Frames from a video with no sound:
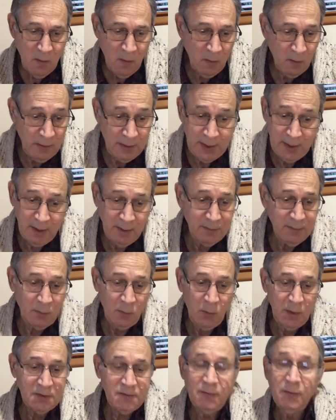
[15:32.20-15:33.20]
Or any other
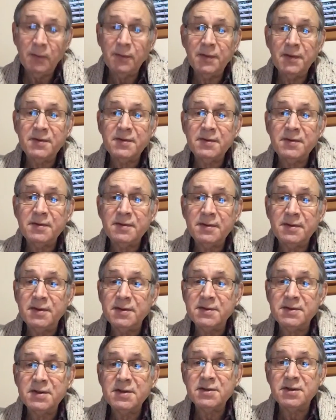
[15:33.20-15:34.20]
wishful
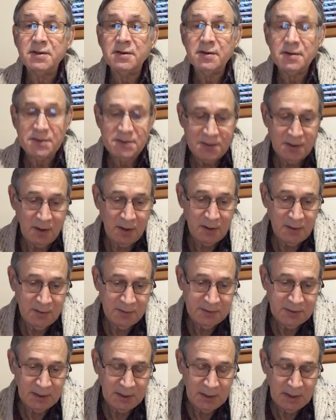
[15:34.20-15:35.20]
decision to start
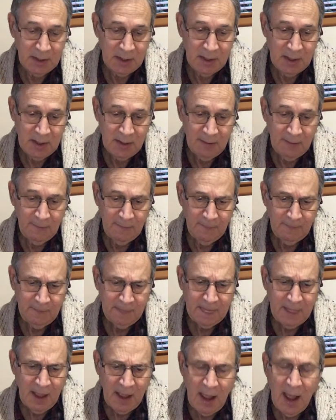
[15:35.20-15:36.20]
using?
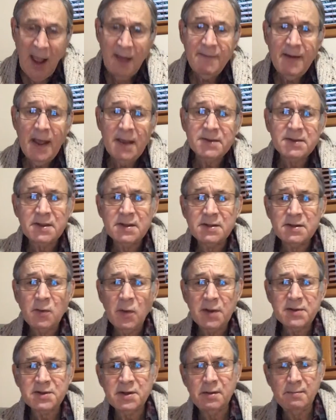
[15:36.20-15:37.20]
I've asked this
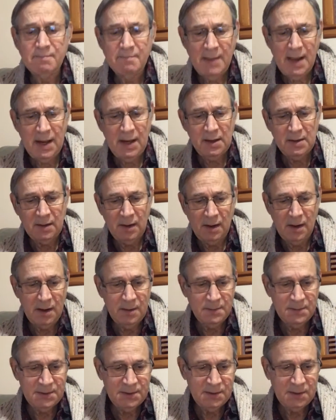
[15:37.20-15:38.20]
question many
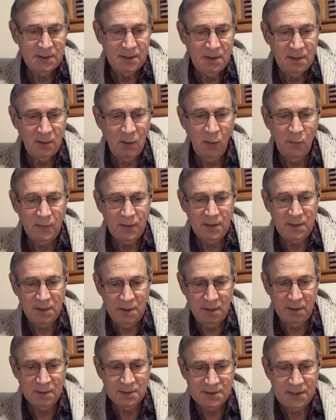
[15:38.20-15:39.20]
times over the
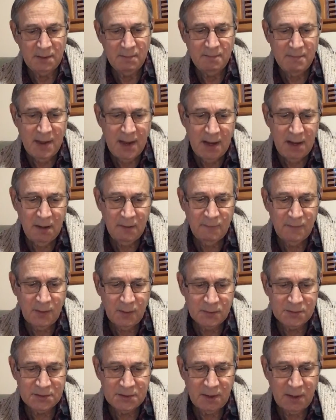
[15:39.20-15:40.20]
years, and many of
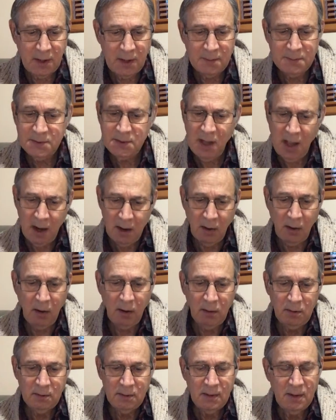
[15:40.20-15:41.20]
those times, not
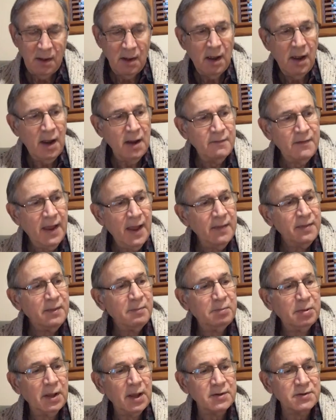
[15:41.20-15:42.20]
all, I have had the
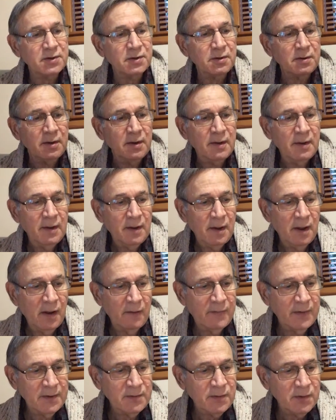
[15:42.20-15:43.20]
pleasure
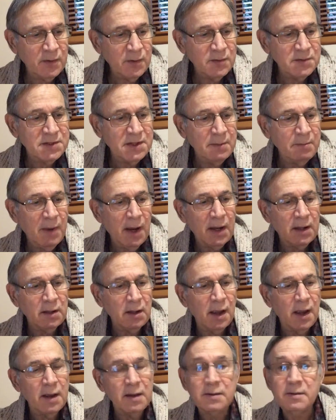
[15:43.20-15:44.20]
of introducing my
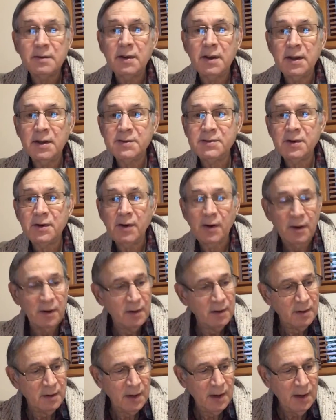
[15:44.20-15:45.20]
client to his or
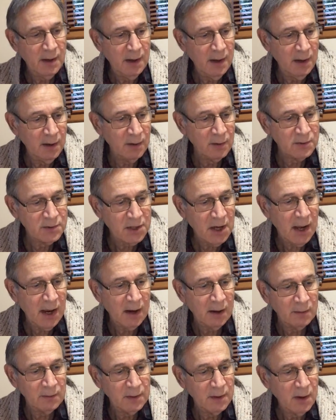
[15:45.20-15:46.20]
her inner
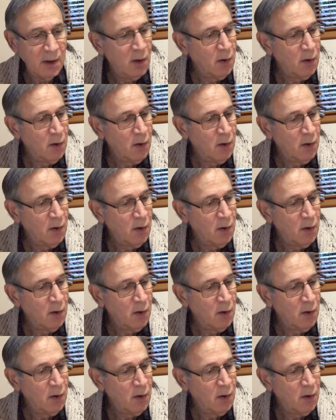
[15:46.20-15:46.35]
child,